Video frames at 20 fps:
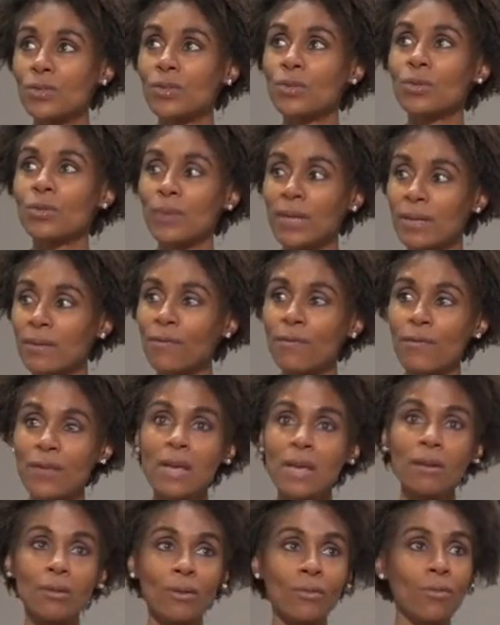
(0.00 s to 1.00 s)
you a great
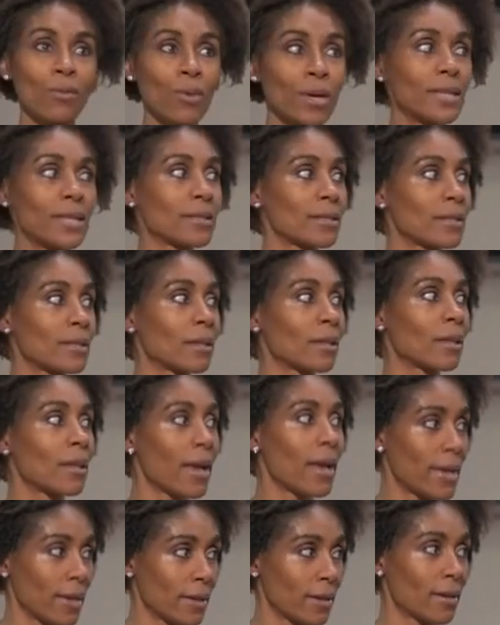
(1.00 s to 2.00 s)
feel of what it's
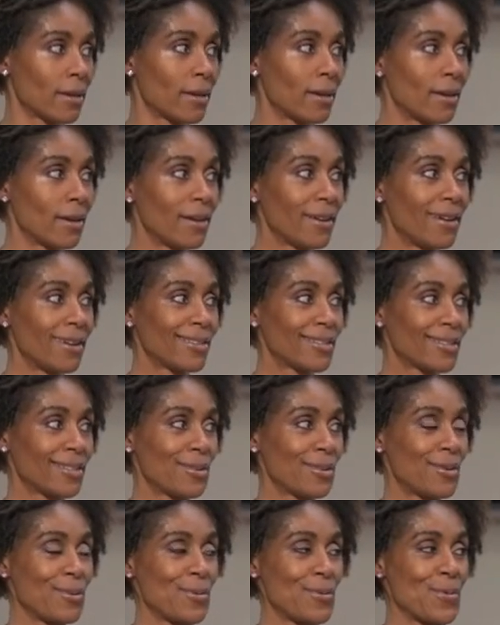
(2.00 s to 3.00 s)
like
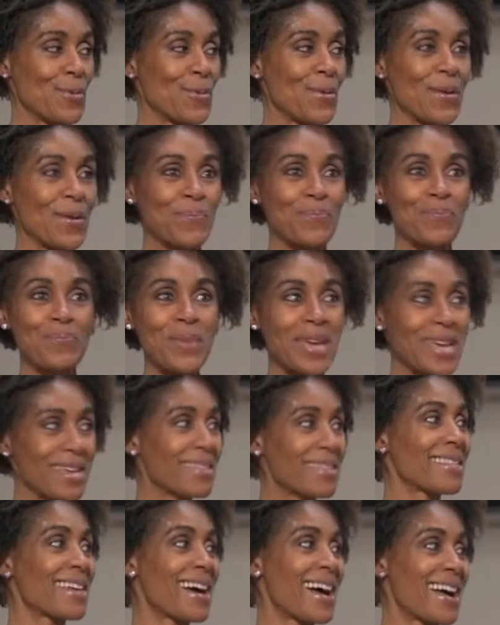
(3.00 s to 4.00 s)
to
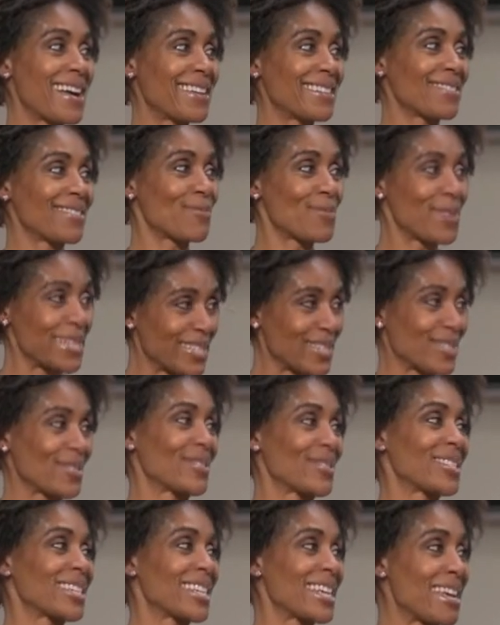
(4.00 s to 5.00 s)
make that winter
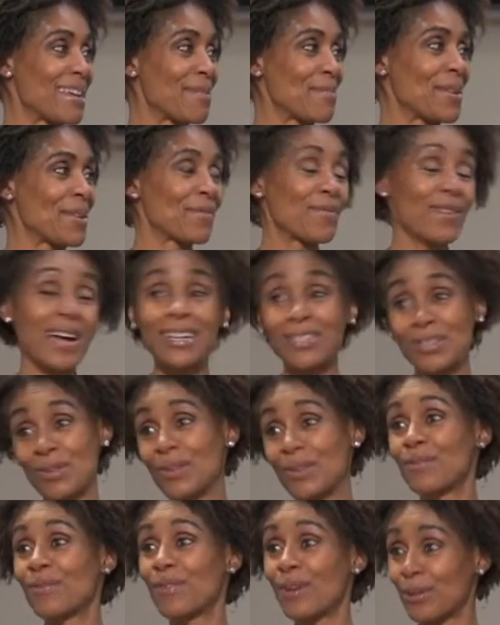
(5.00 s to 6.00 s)
team in fact you
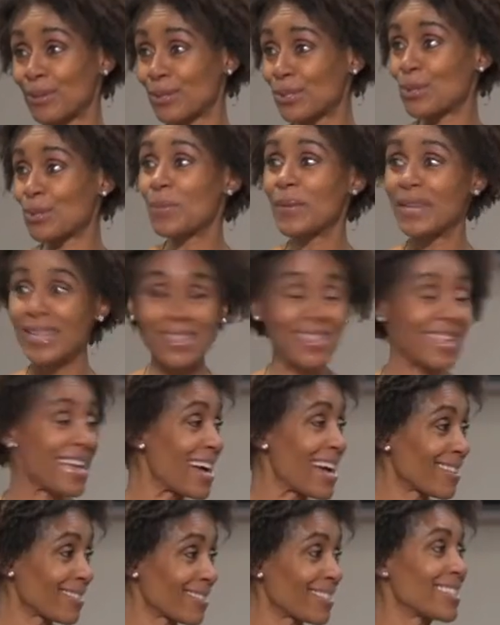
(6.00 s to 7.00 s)
can follow so many of the
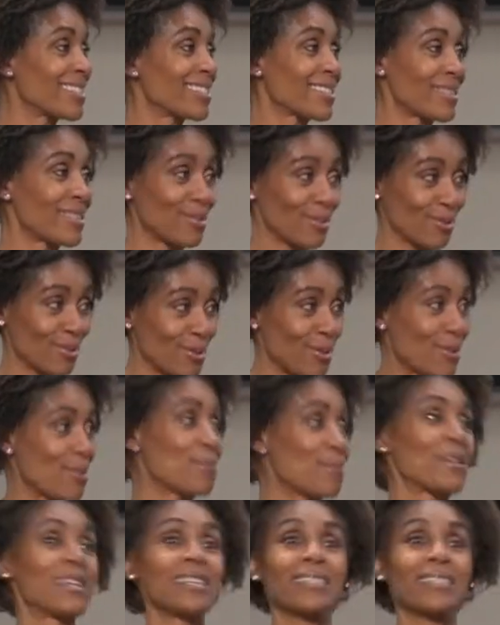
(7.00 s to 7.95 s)
athletes and go through the opening